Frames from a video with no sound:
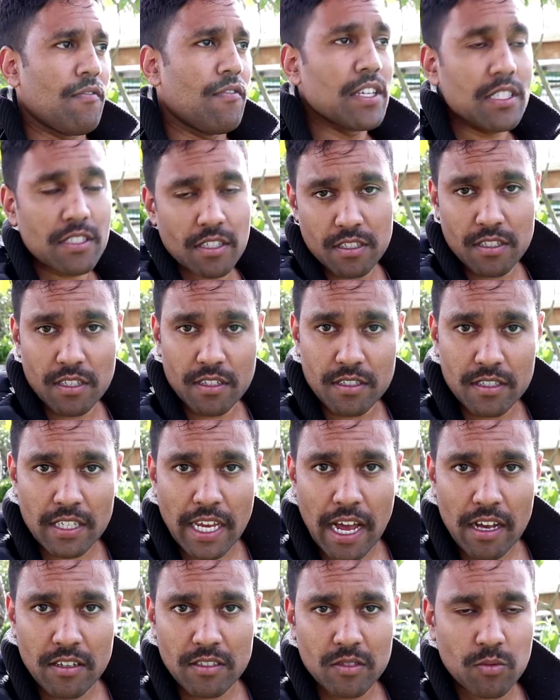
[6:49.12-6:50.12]
visit to this
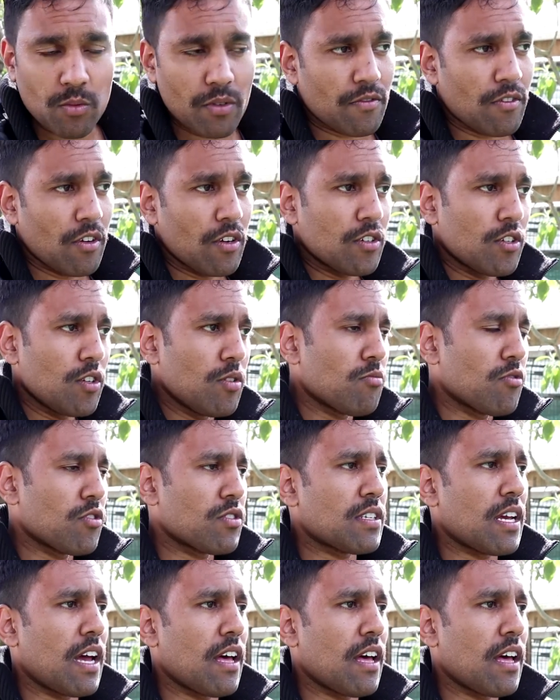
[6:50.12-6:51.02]
house. We've got numerous